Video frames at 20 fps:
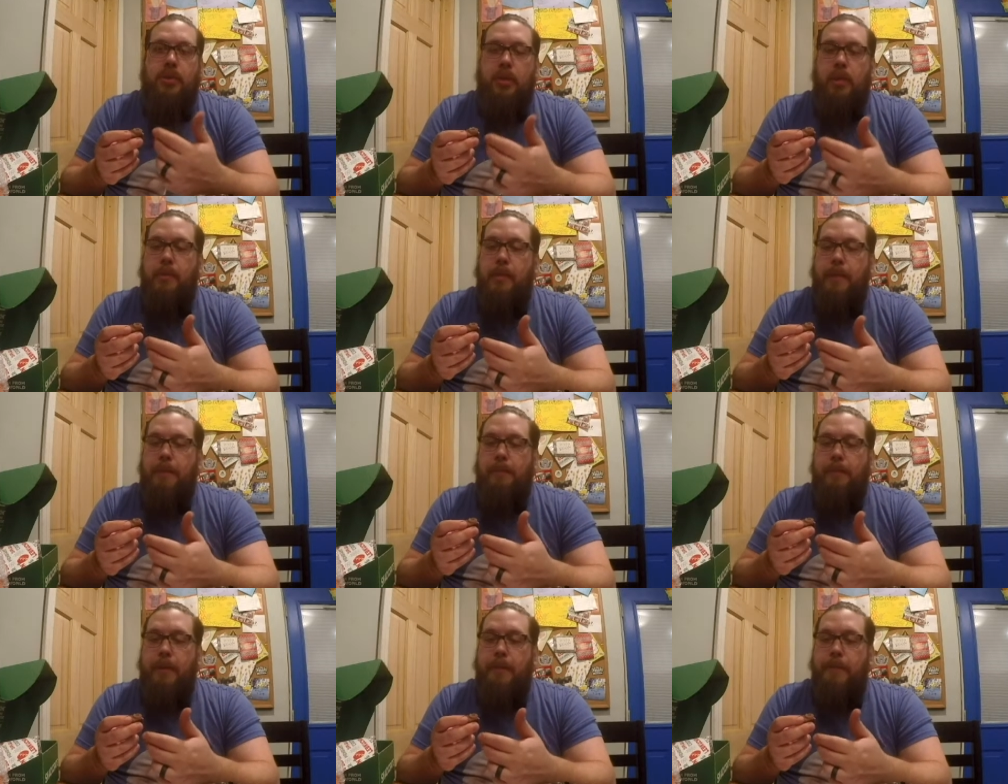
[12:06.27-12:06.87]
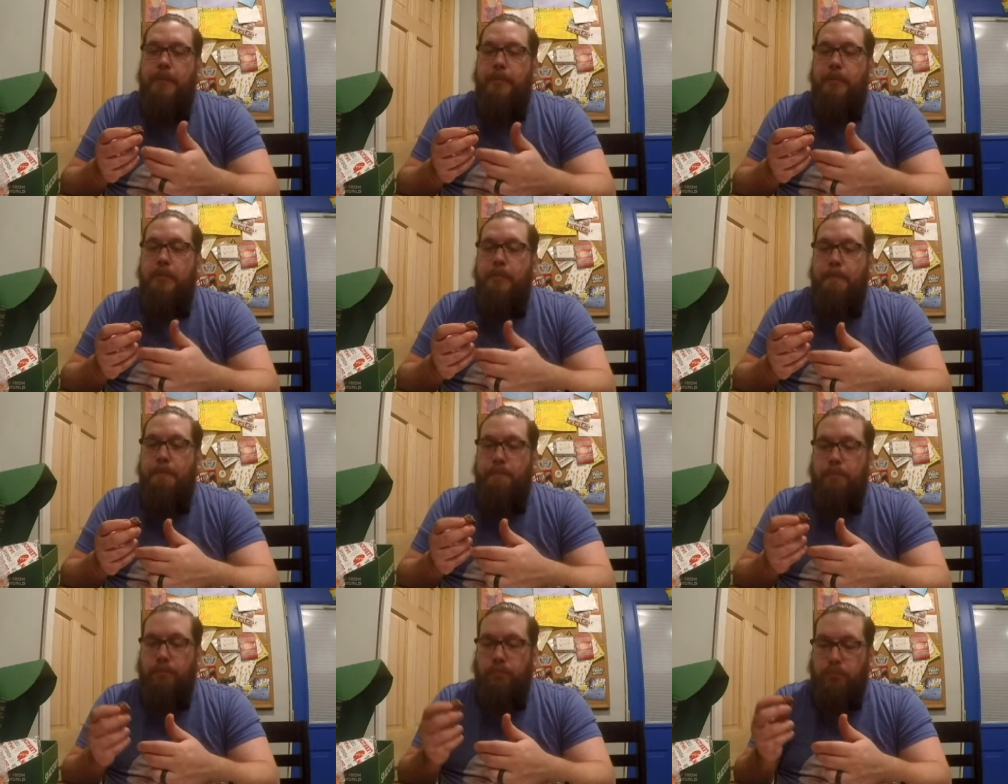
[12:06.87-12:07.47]
cinnamon flavors.
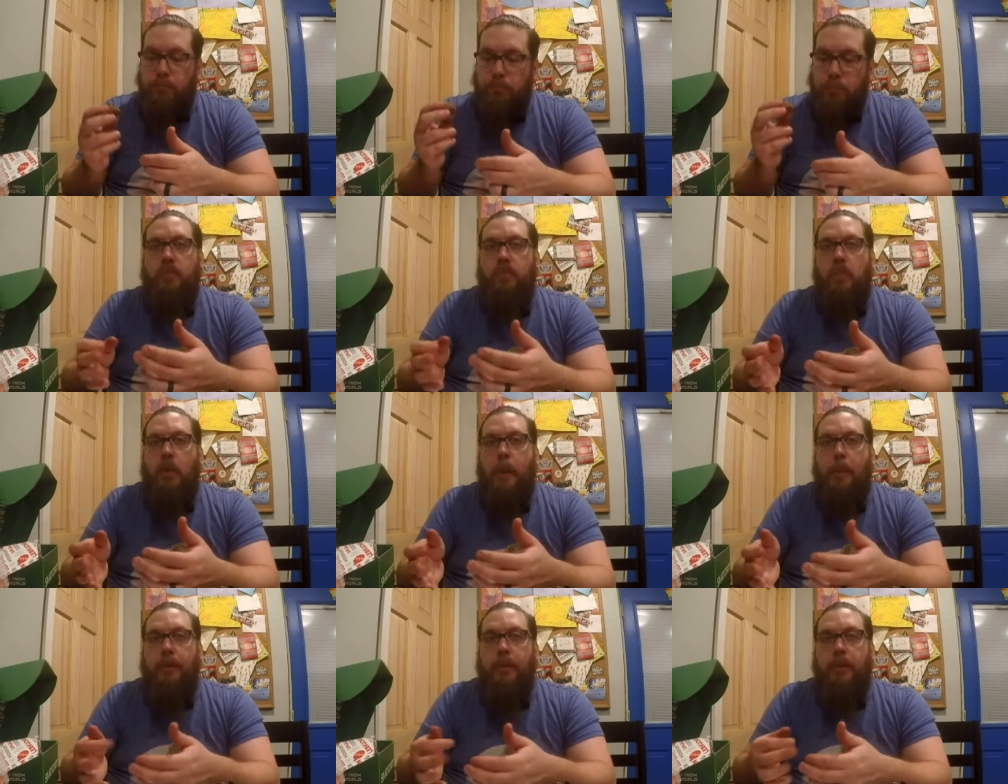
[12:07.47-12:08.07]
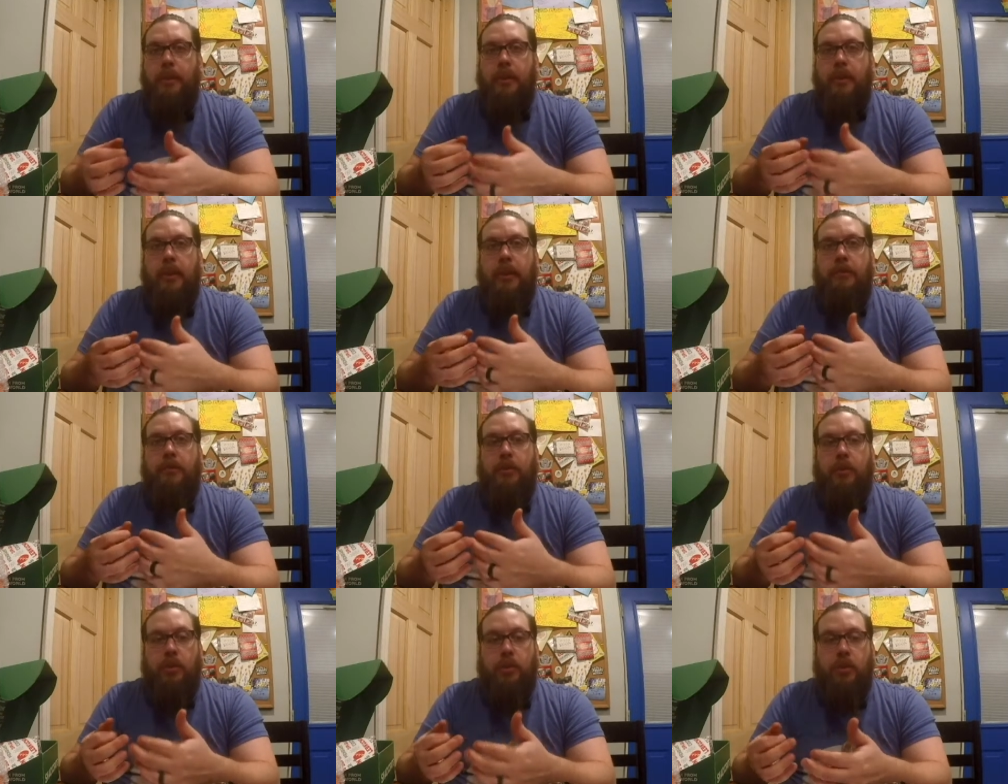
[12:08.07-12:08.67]
I'm getting a lot
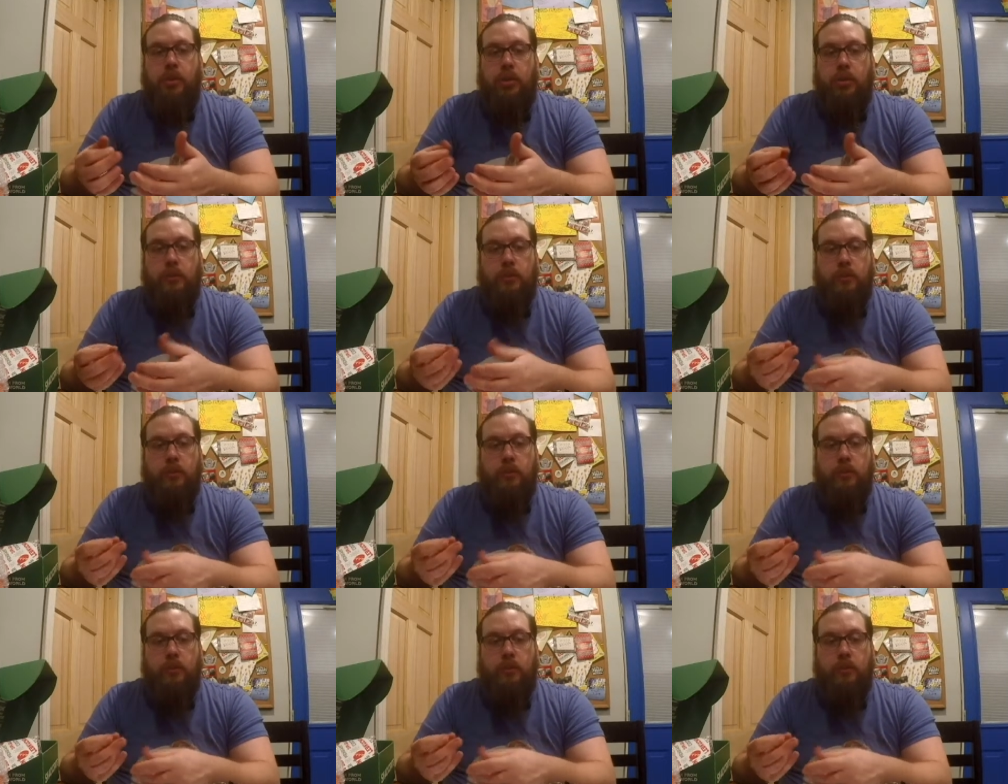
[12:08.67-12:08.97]
of crunch.